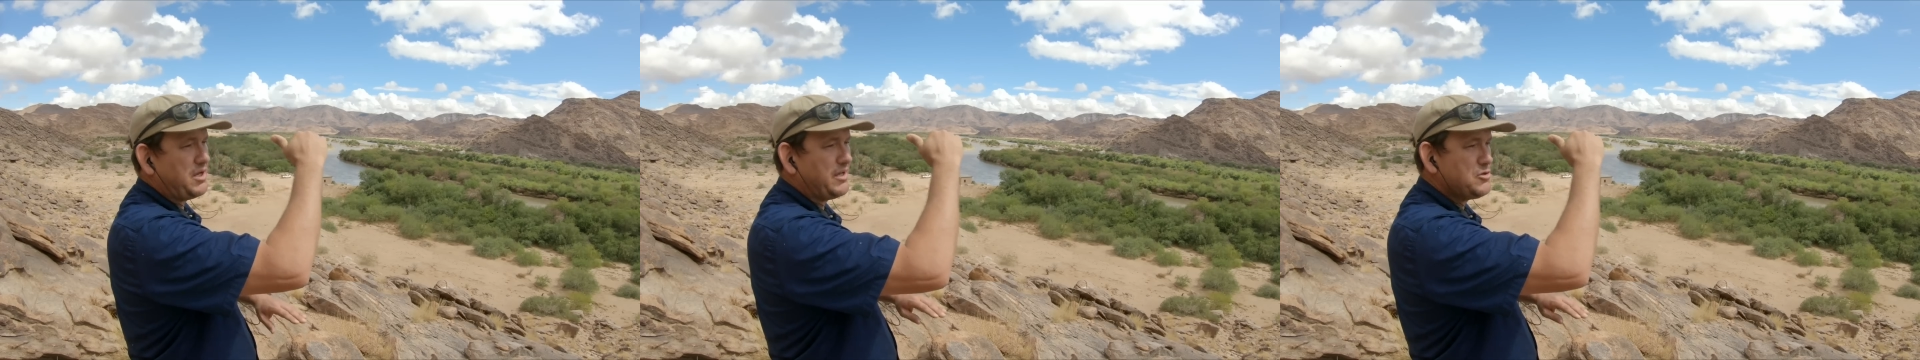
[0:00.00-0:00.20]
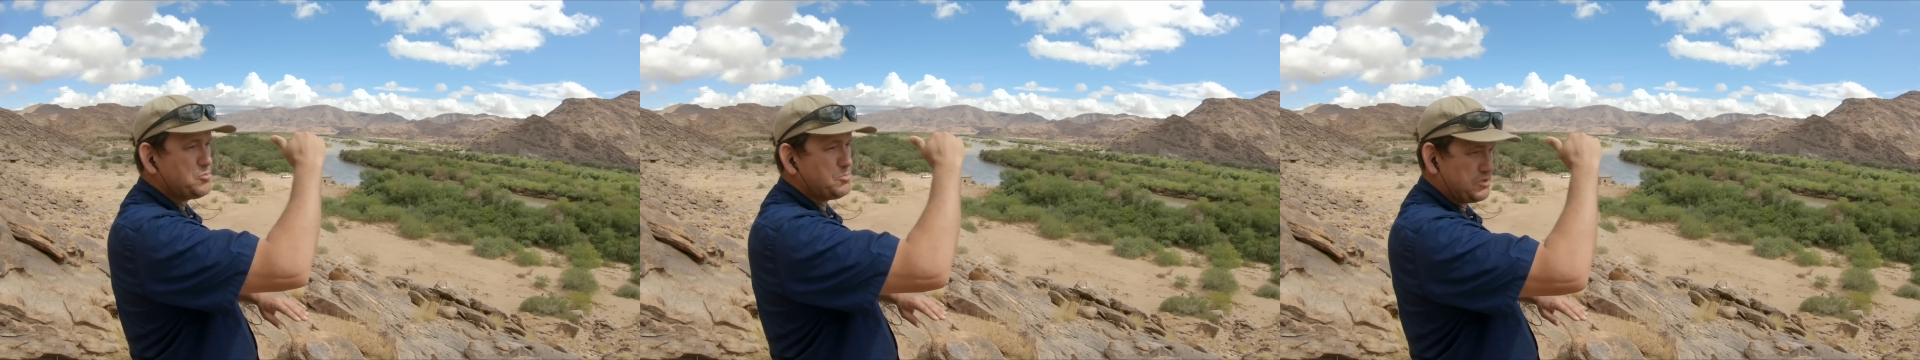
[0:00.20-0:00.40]

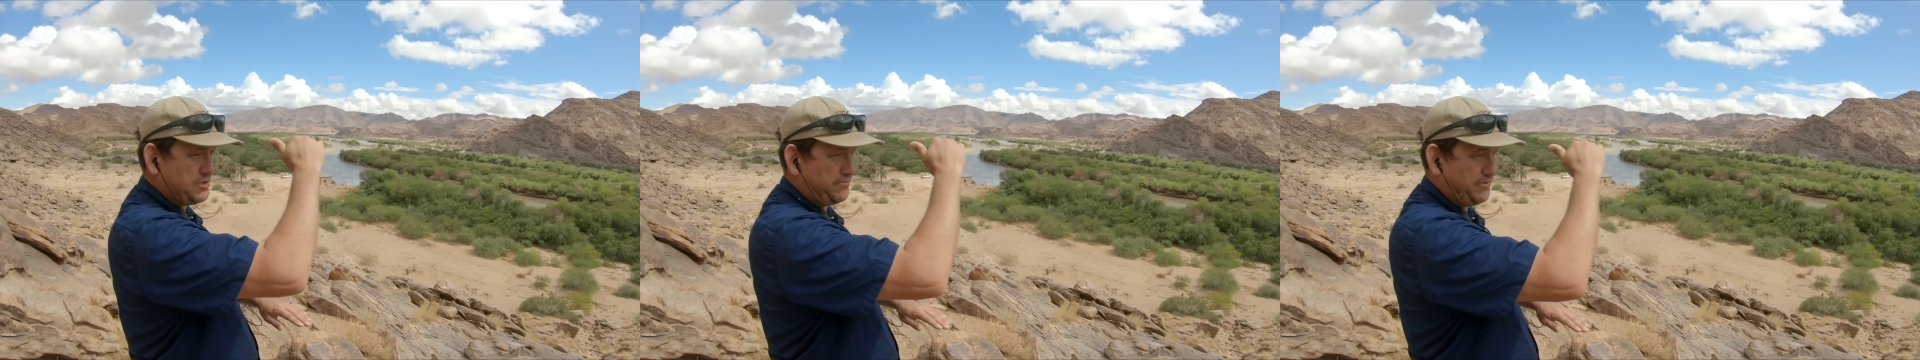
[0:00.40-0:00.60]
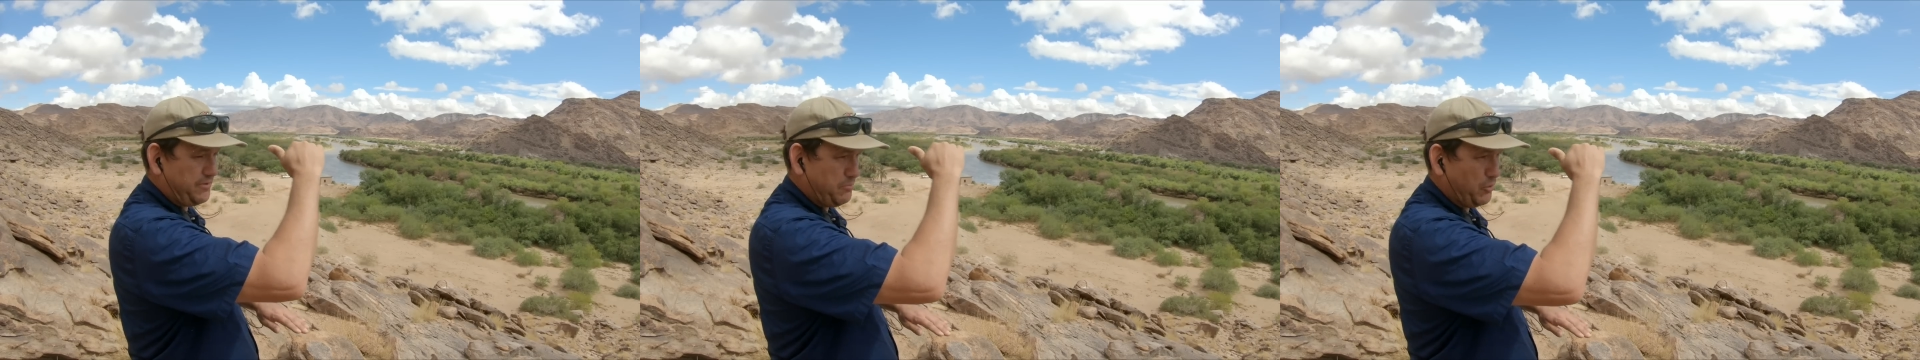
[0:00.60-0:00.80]

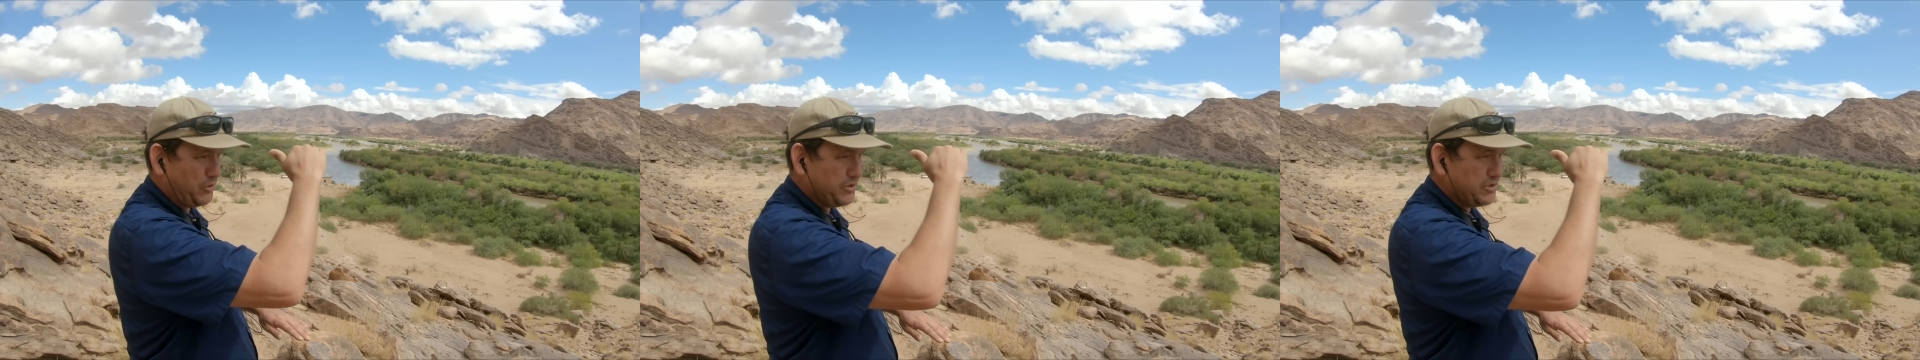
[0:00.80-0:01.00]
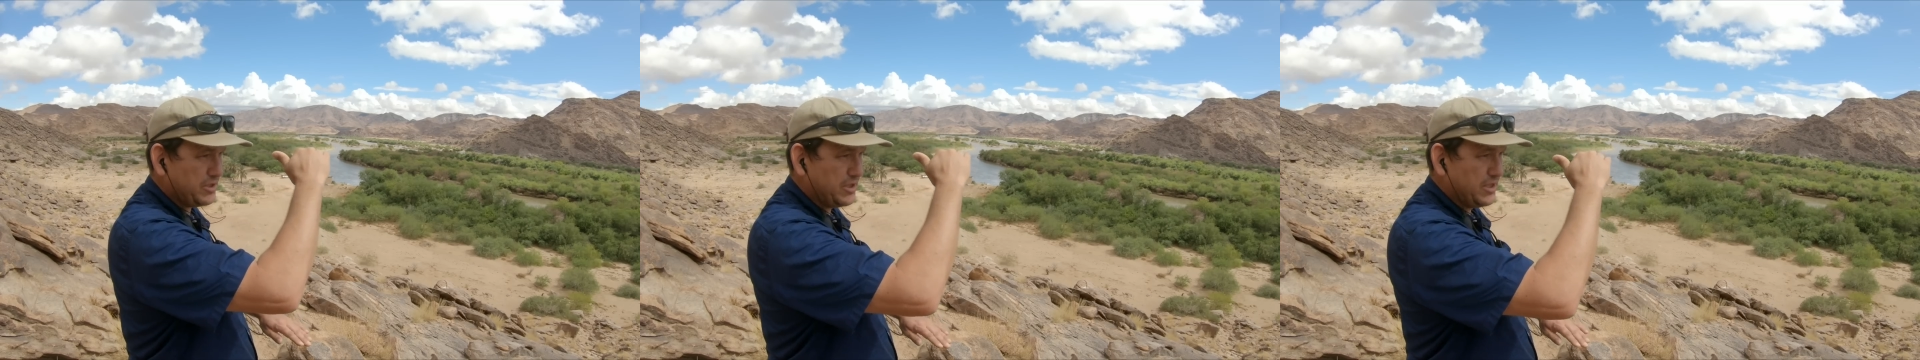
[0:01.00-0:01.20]
specific
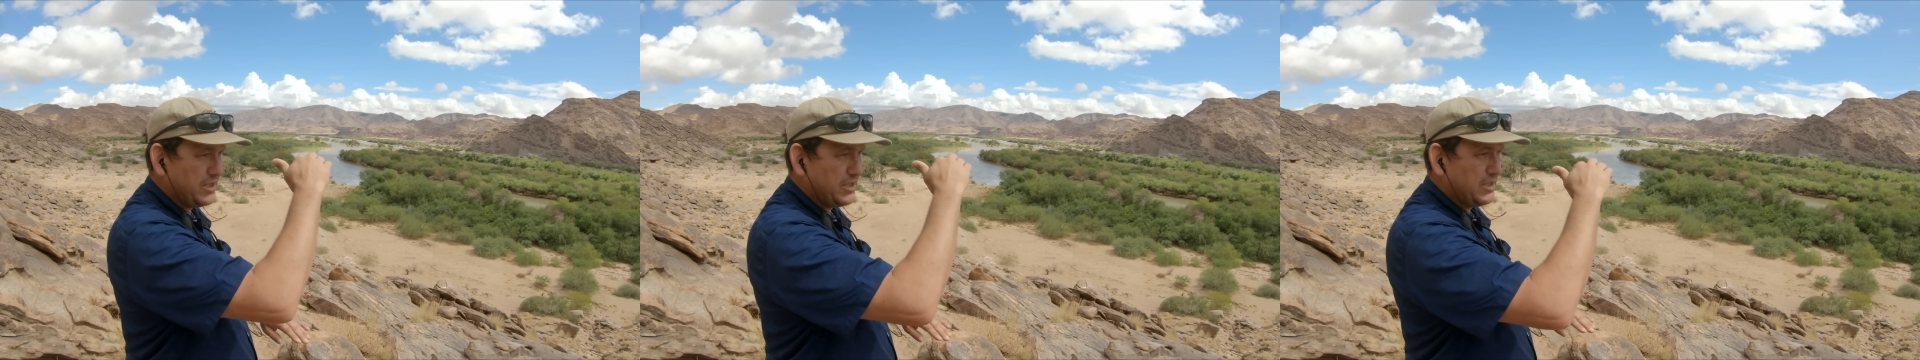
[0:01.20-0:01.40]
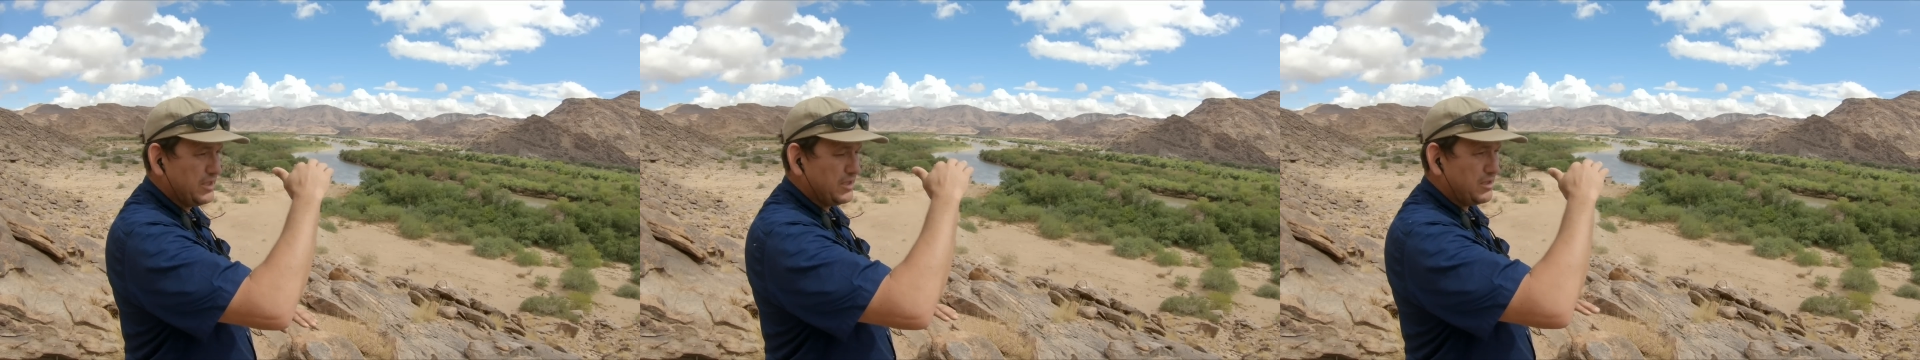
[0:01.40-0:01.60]
point
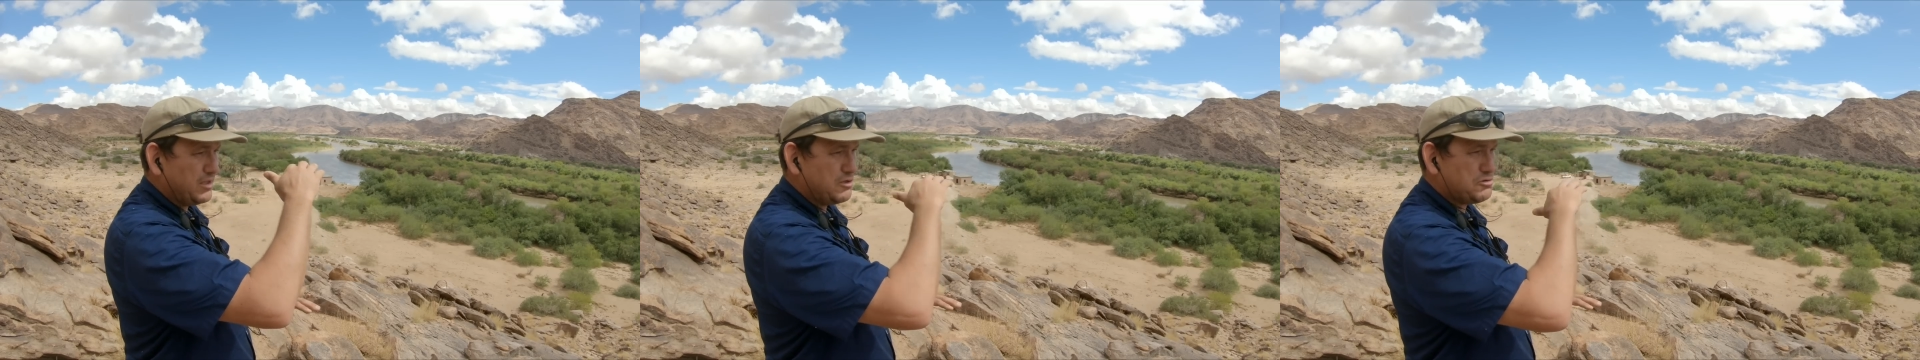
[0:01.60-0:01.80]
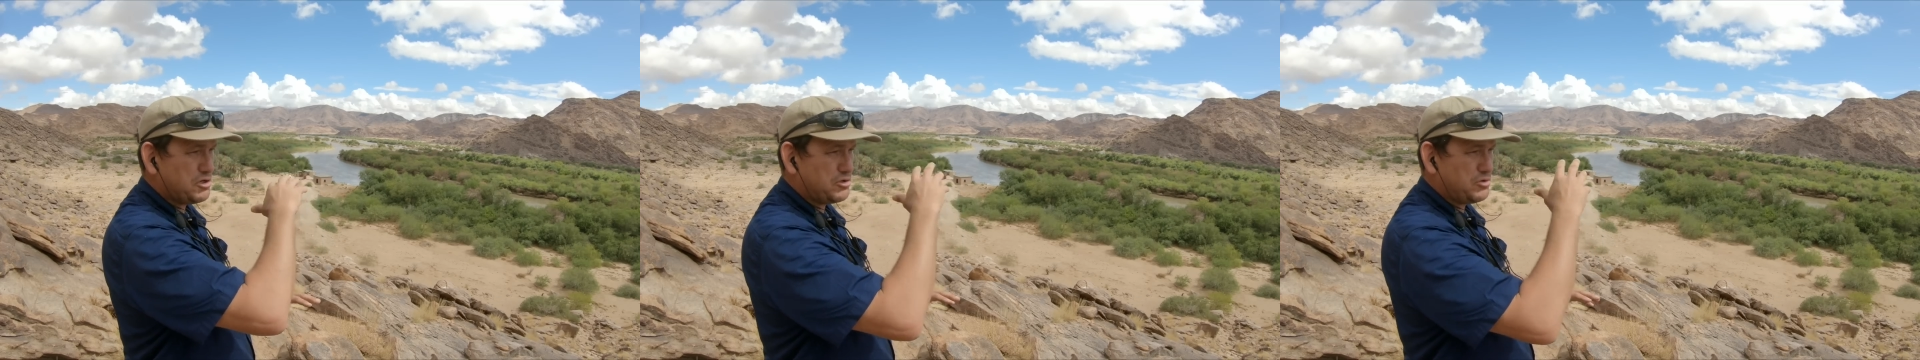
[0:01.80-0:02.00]

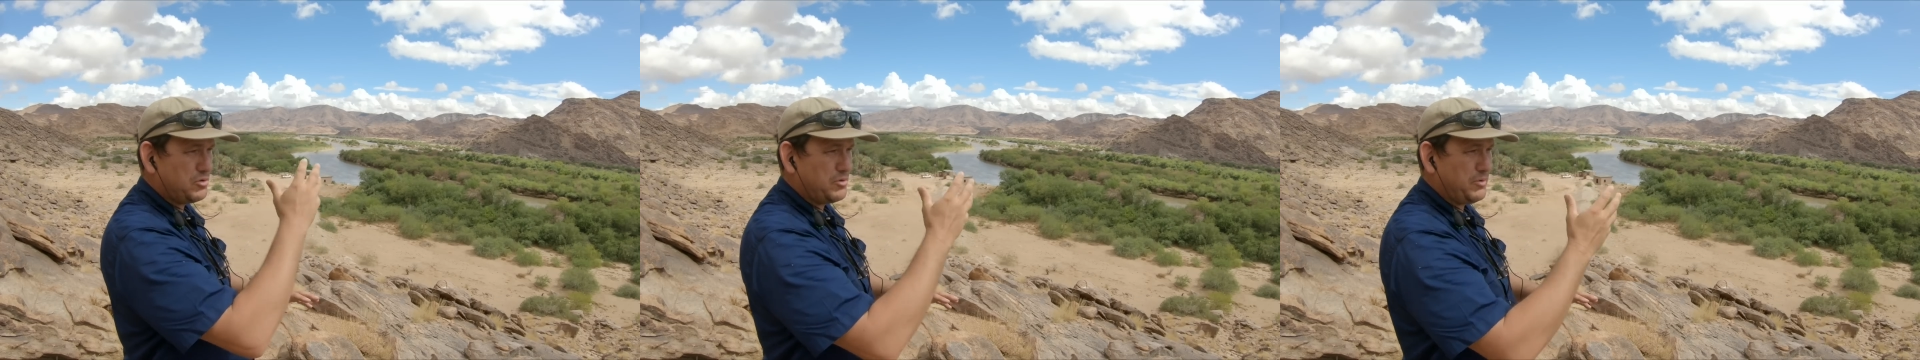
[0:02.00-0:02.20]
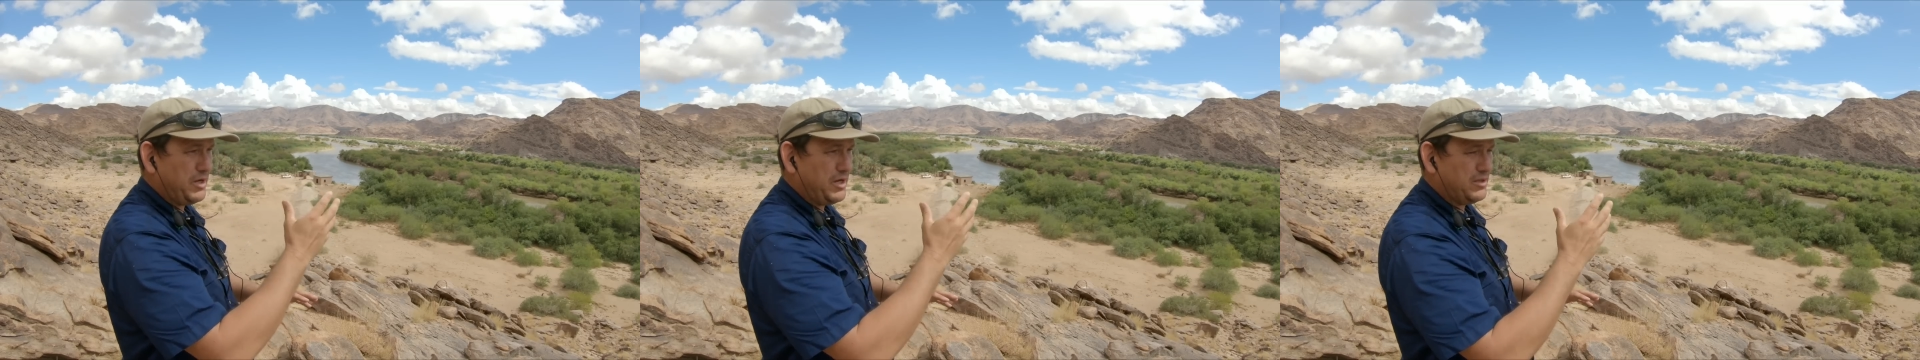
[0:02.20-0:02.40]
closer to
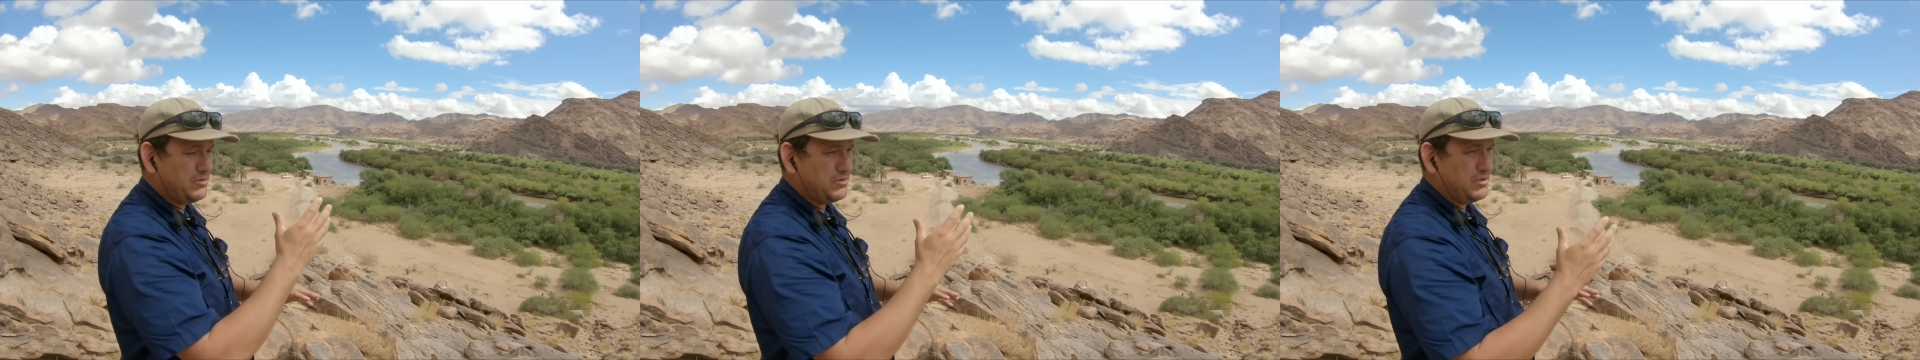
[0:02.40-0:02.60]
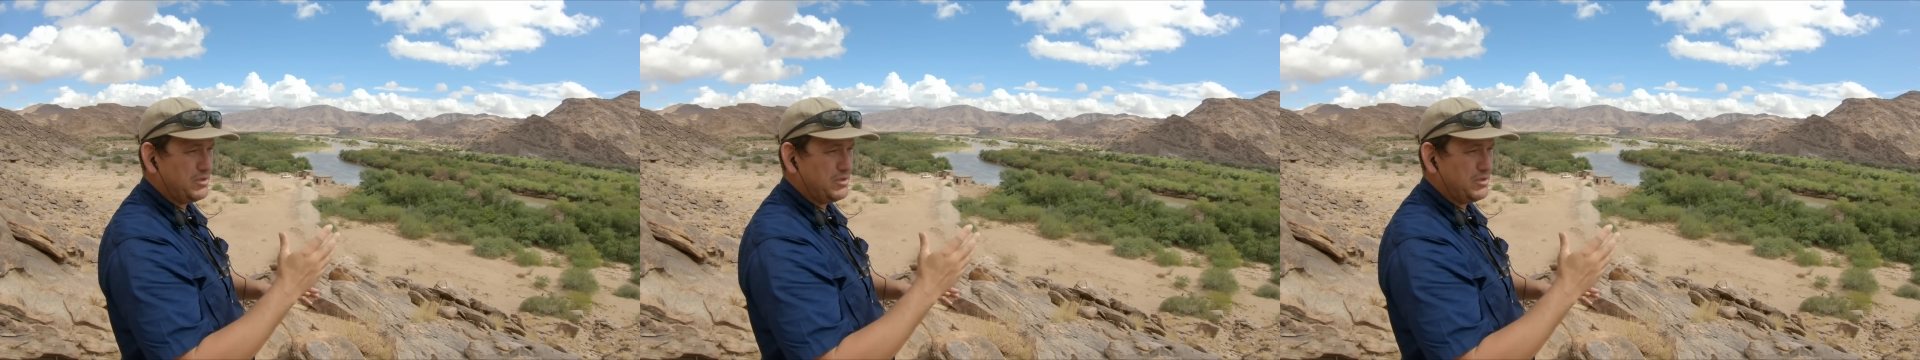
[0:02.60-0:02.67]
about